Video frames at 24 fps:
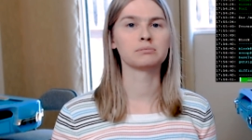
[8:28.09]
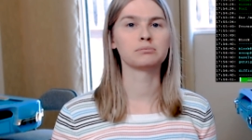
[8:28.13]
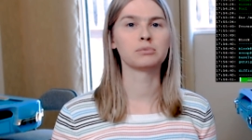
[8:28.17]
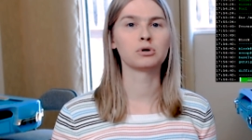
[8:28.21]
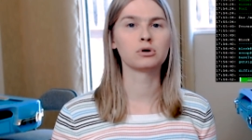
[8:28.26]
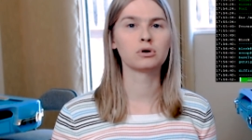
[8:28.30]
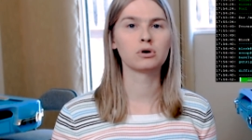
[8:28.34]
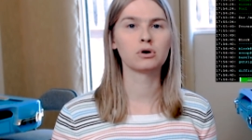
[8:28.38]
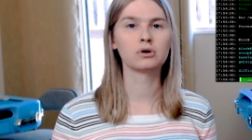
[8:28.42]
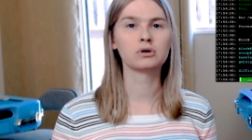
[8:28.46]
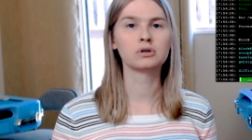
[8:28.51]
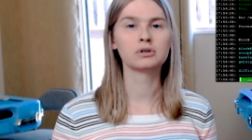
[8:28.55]

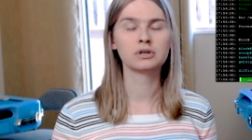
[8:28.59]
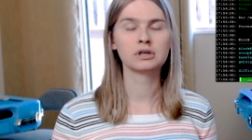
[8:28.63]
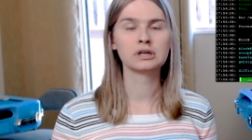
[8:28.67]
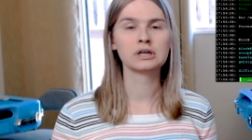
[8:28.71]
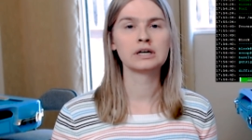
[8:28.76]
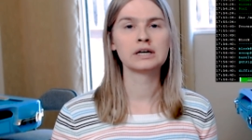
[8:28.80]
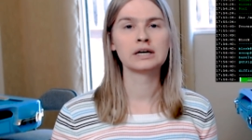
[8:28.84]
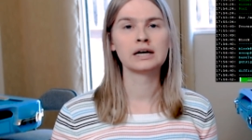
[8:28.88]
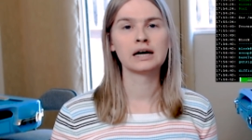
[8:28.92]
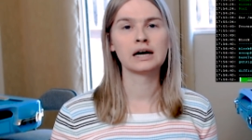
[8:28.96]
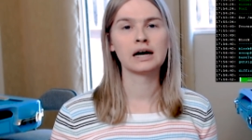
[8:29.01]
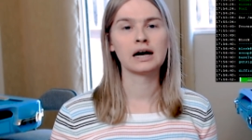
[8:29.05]
Poco.
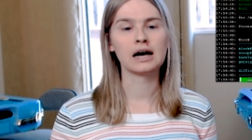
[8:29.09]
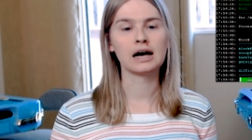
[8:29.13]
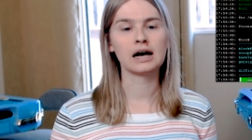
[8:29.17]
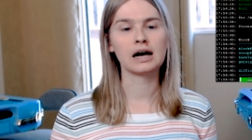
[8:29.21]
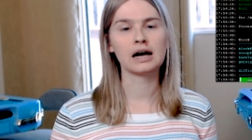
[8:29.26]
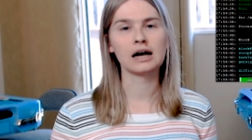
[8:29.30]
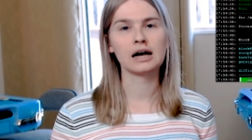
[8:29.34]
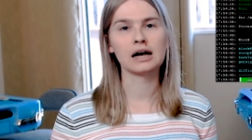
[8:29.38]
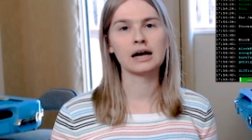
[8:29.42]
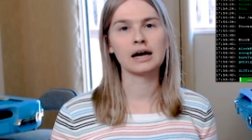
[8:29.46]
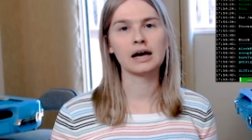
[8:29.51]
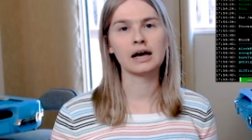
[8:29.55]

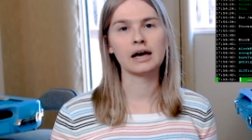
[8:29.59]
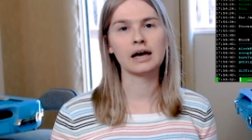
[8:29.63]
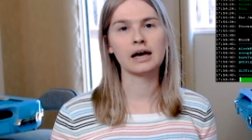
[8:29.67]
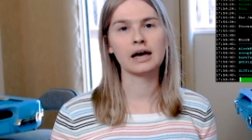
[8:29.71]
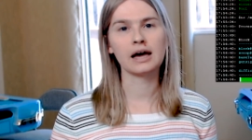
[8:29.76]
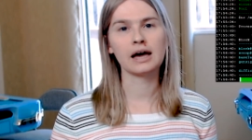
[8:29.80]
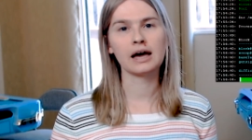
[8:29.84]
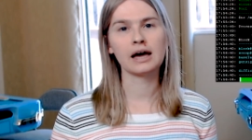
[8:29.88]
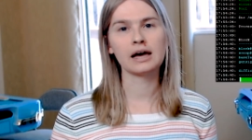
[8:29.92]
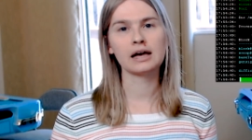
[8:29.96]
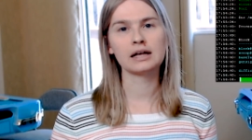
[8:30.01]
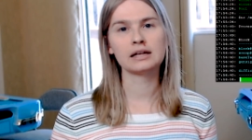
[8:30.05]

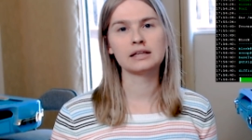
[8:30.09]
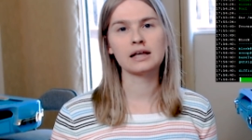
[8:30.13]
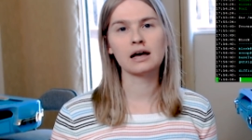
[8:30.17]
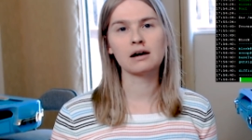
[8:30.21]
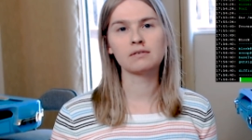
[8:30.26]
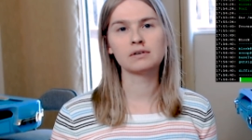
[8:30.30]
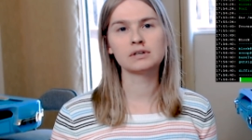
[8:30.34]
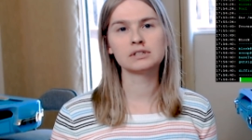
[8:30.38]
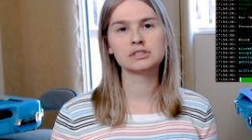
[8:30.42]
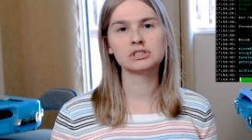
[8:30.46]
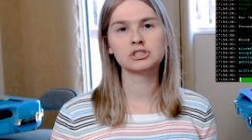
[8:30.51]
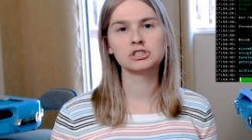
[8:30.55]
And that
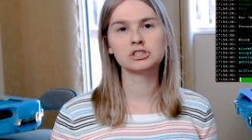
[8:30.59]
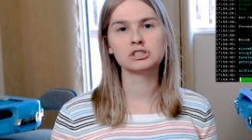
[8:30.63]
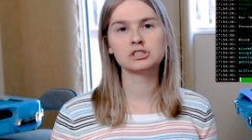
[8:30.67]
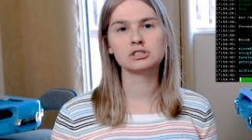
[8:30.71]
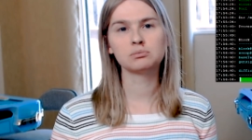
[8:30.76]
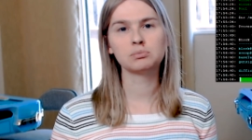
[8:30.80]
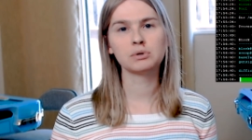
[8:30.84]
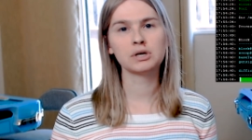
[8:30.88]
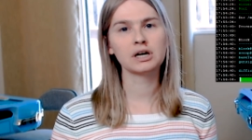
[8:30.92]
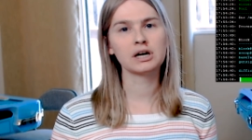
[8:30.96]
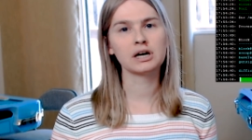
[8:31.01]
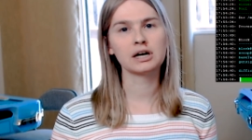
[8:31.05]
was just
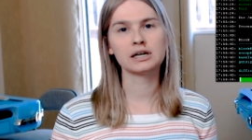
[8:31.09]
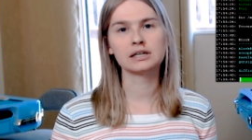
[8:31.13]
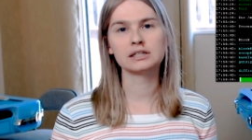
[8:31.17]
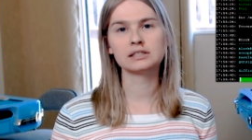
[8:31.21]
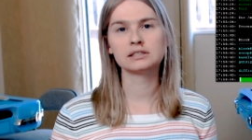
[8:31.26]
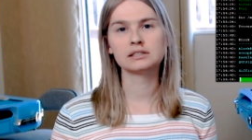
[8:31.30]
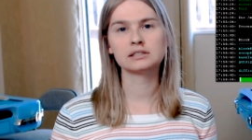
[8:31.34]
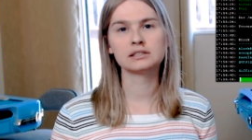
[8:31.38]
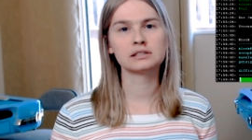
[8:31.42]
because,